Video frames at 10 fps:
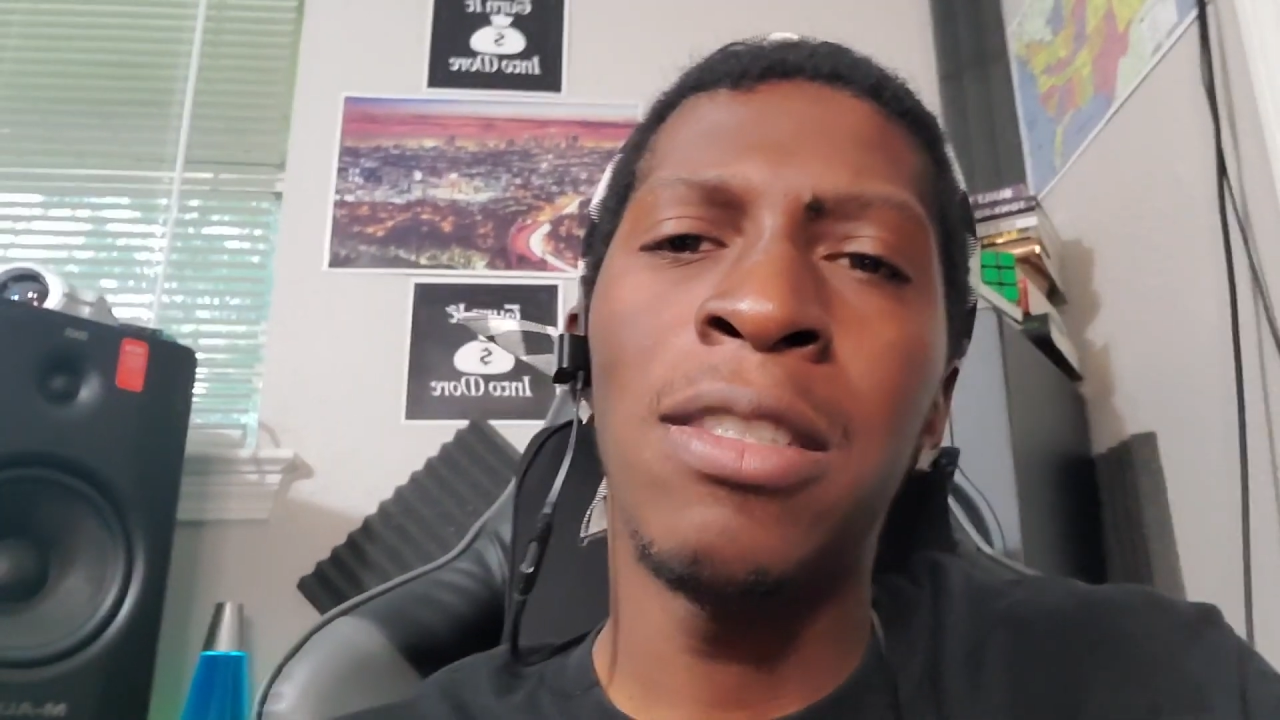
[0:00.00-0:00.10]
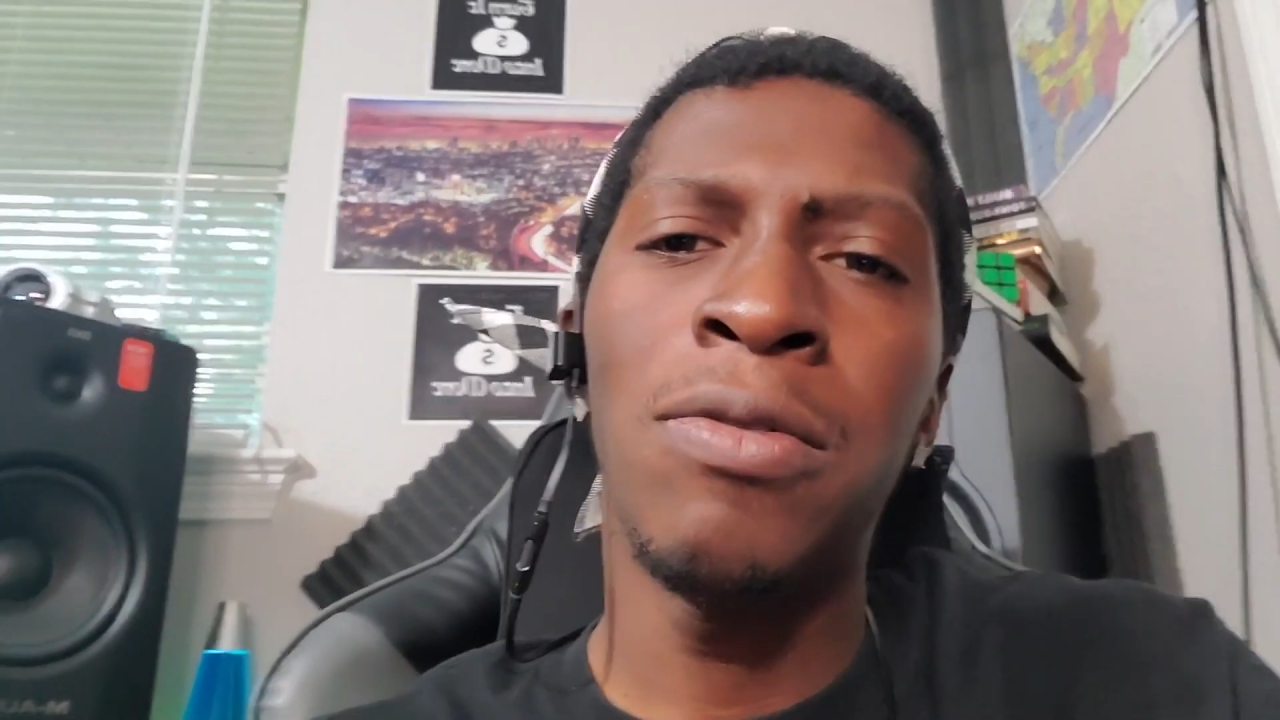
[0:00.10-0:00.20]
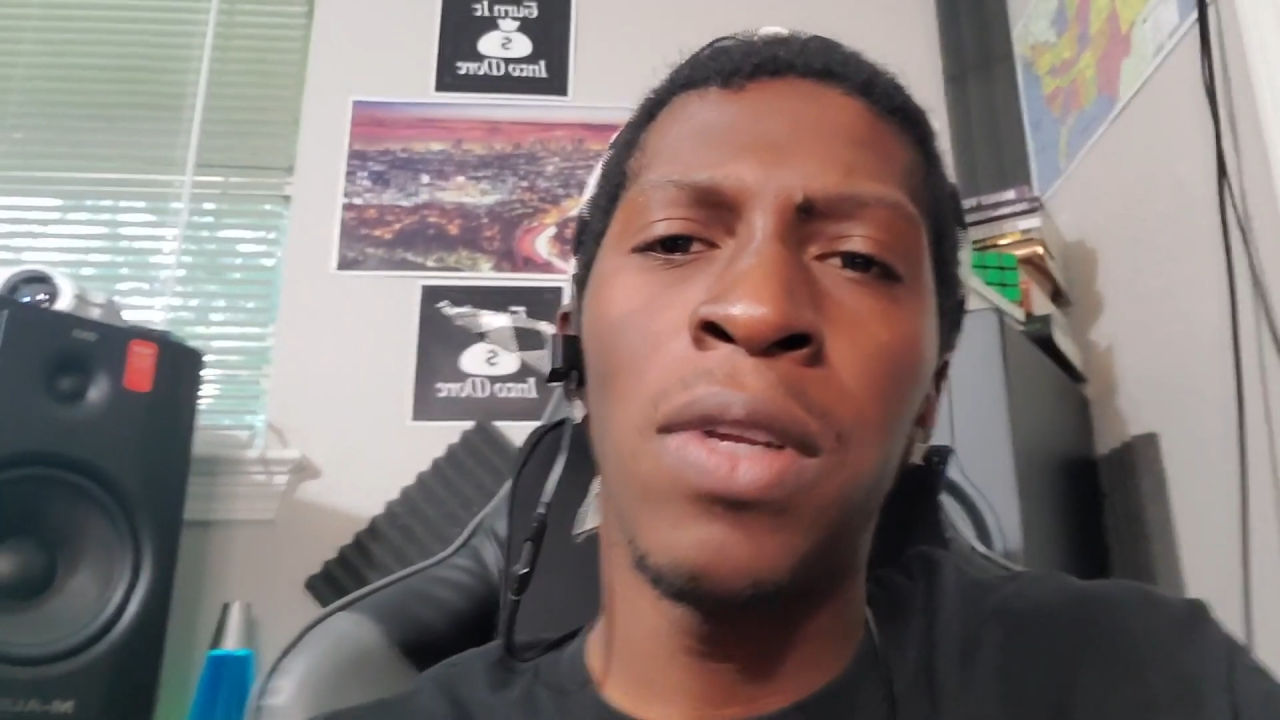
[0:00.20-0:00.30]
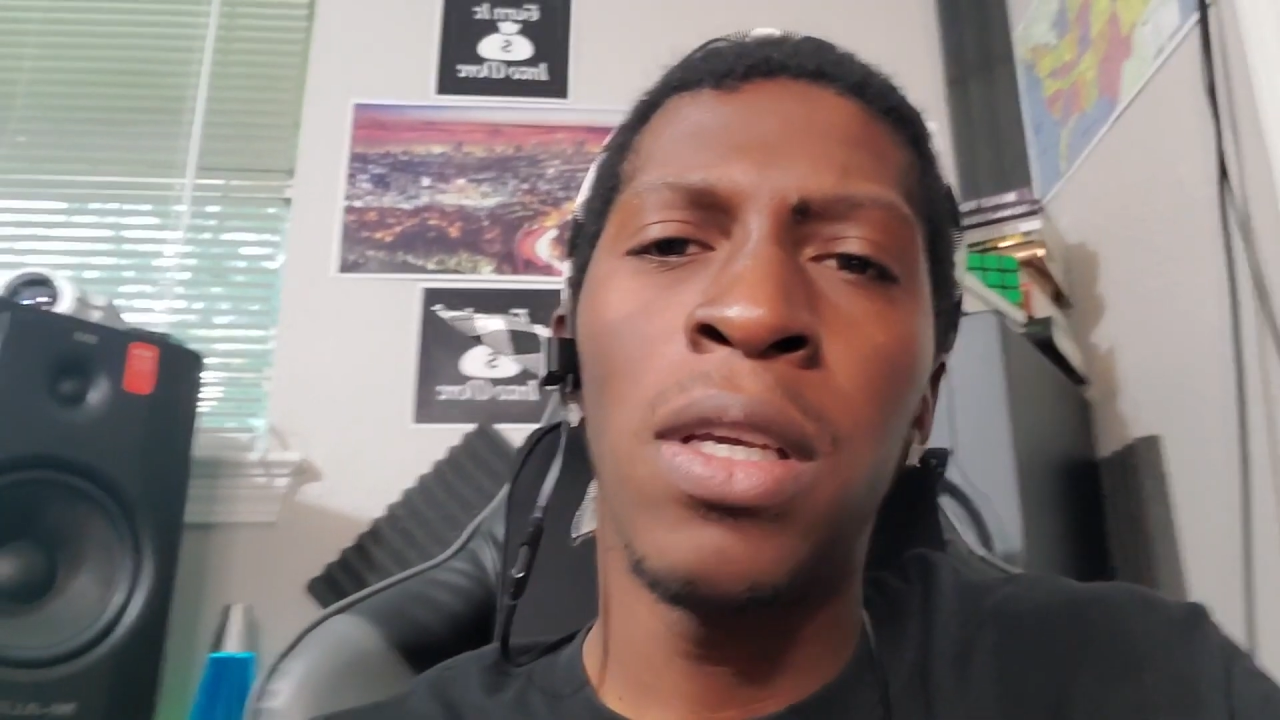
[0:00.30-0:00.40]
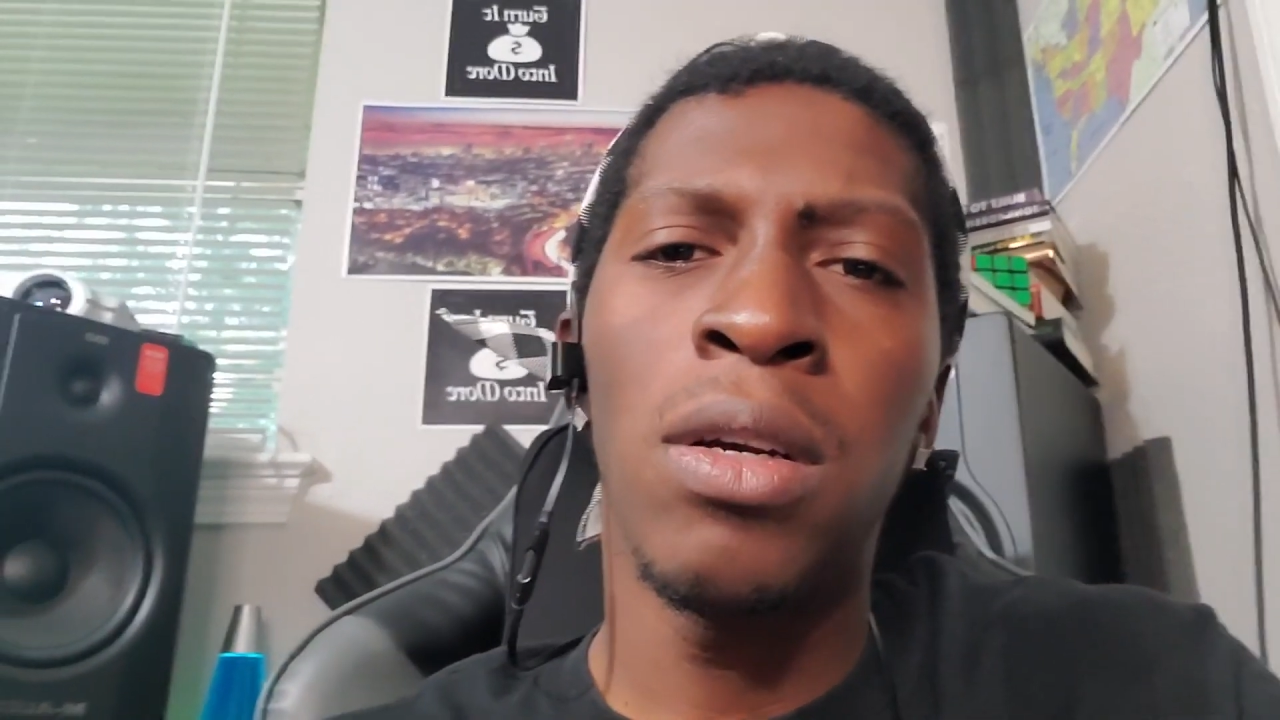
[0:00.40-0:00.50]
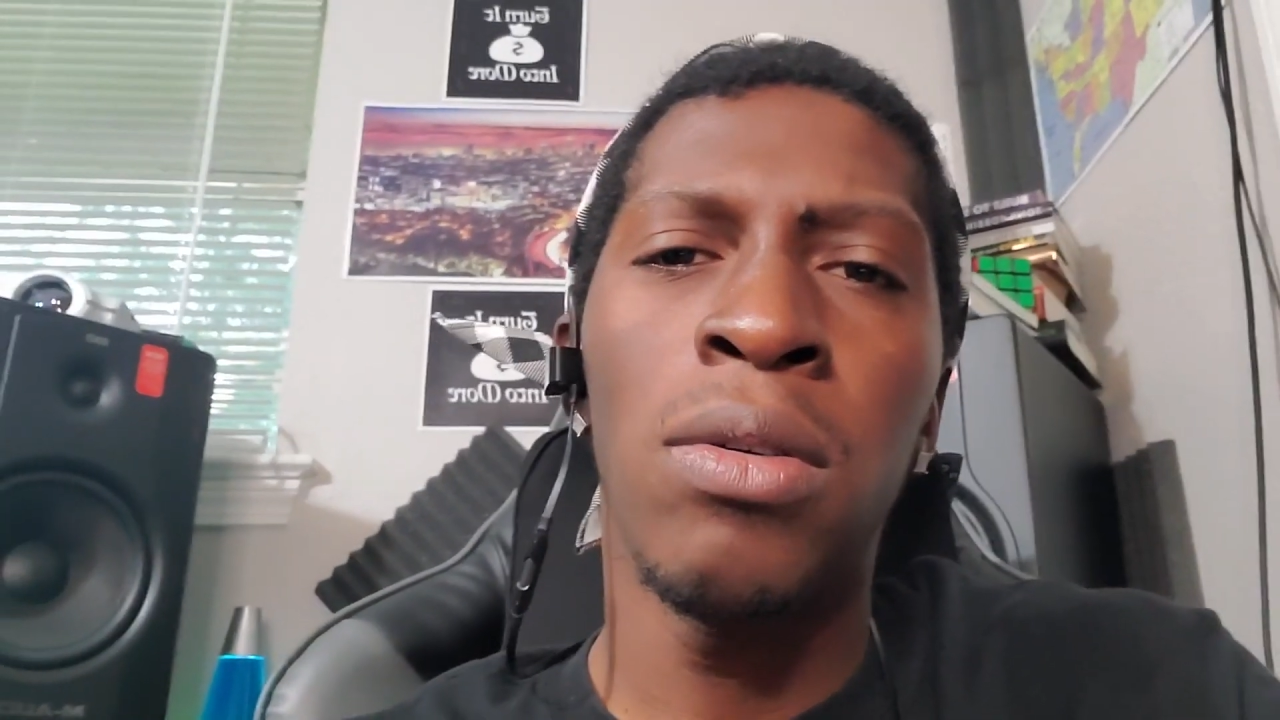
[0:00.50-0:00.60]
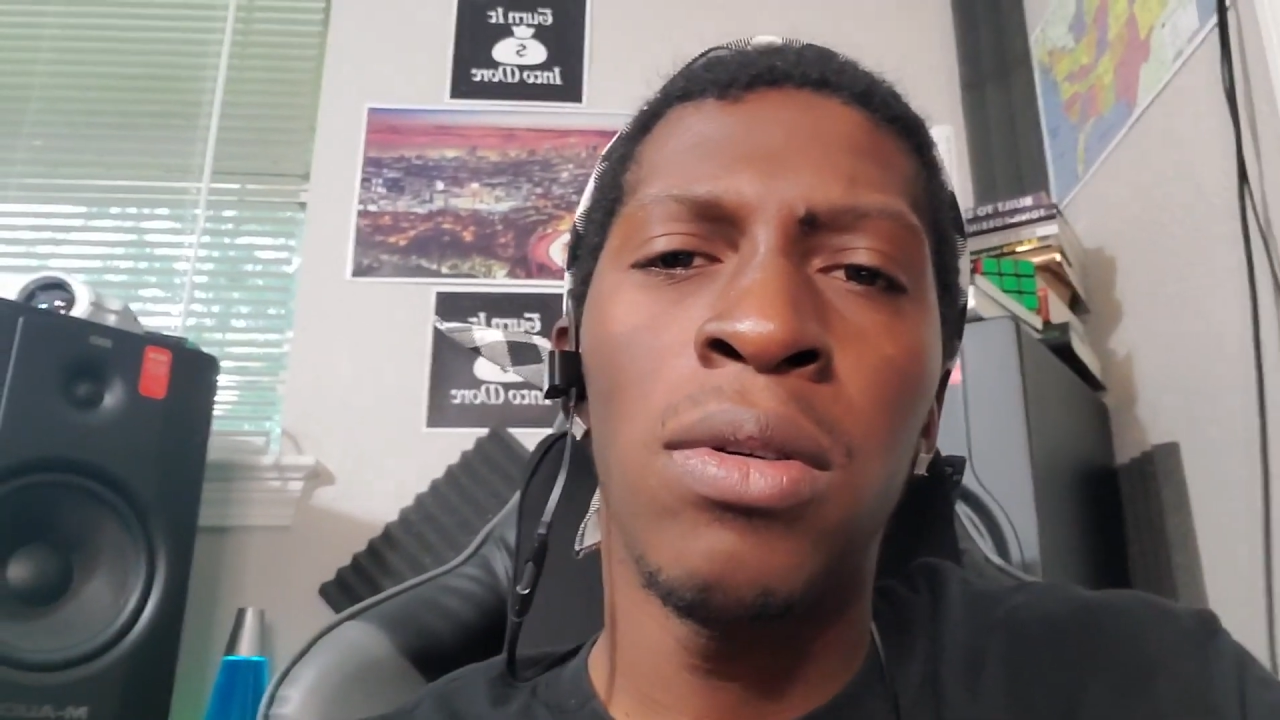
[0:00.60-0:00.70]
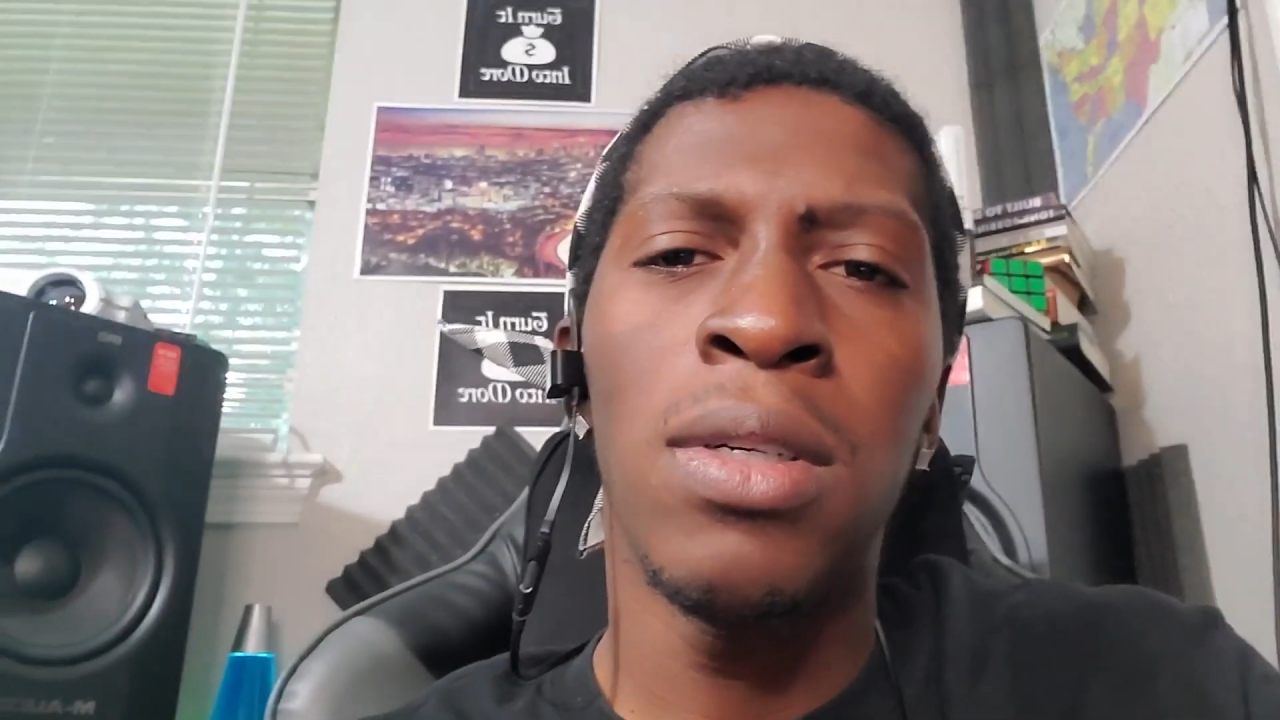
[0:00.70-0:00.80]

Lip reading: video,